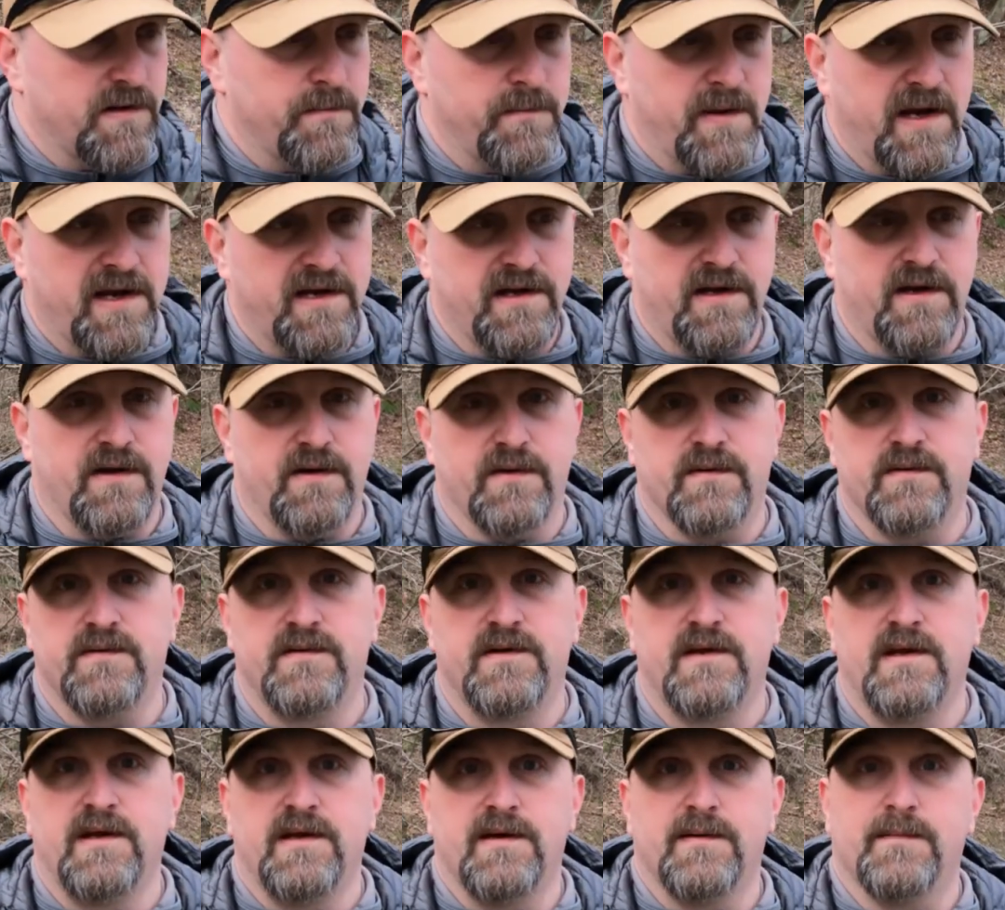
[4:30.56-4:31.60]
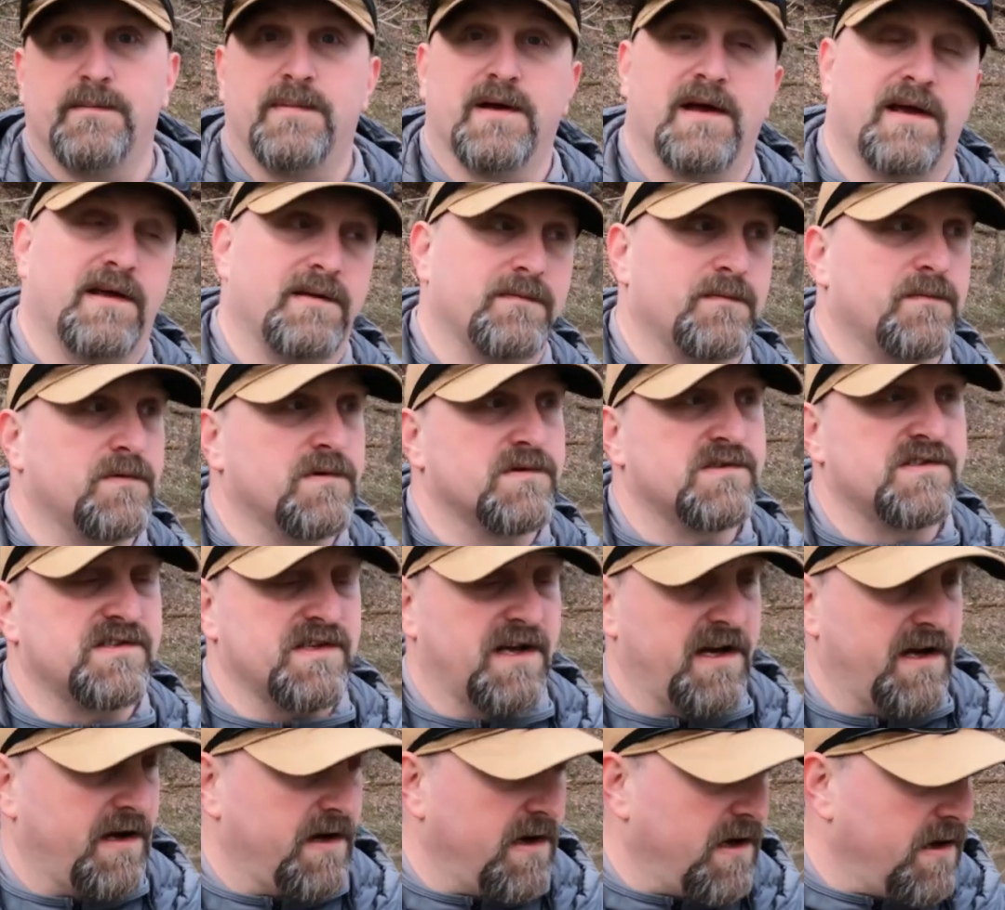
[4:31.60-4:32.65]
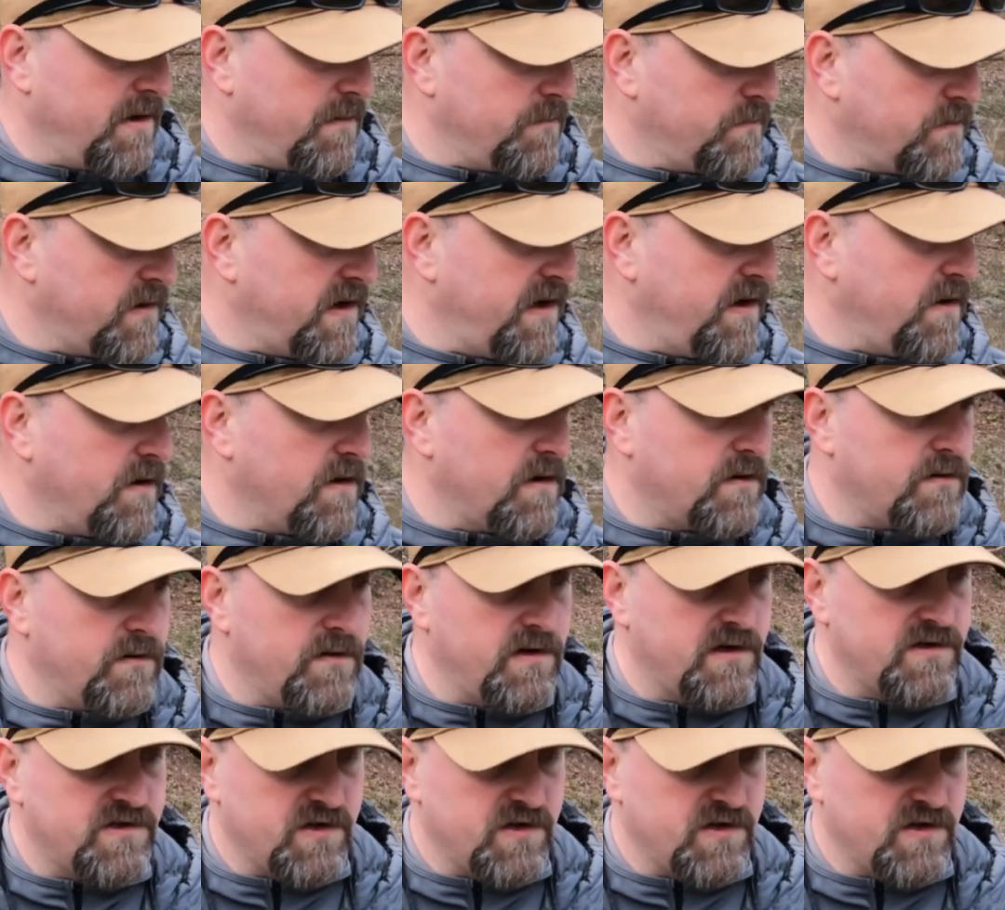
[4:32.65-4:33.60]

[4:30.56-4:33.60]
the menu, but we'll see. We are going to